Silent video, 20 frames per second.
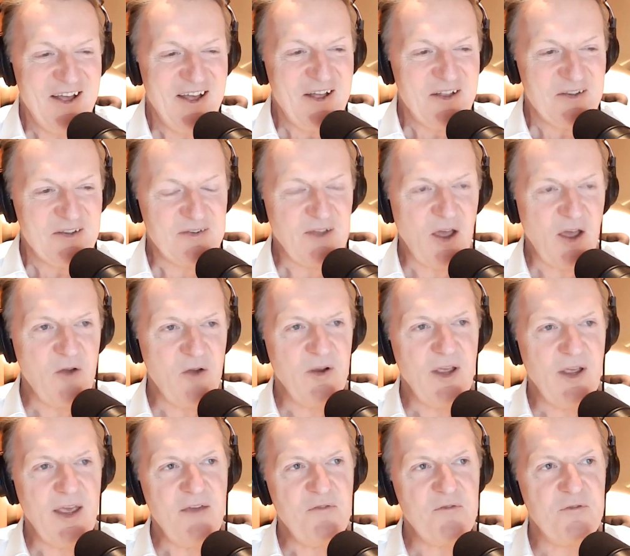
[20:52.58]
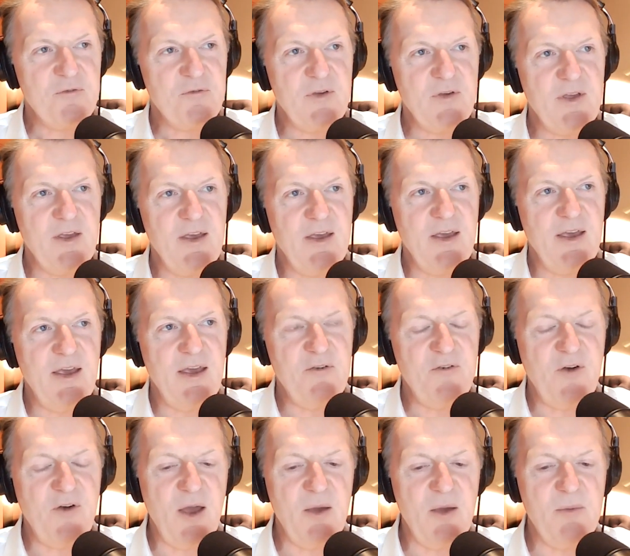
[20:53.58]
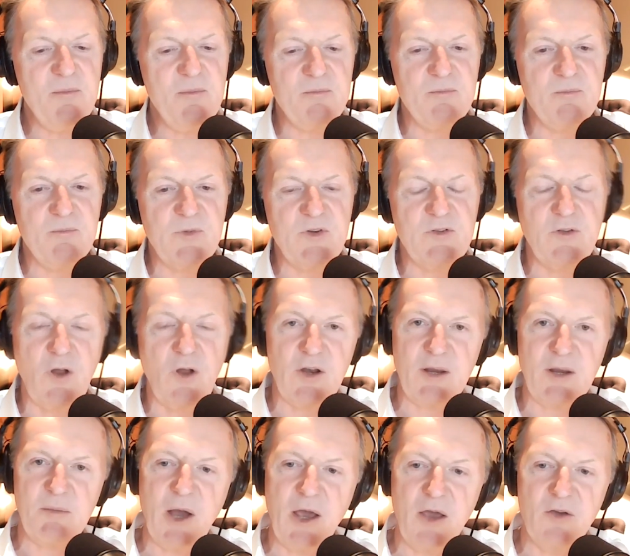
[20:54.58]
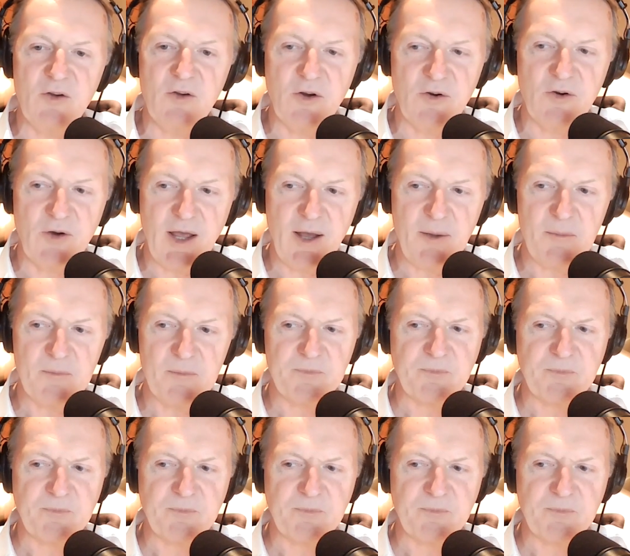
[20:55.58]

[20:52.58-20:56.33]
So if I'm starting my own career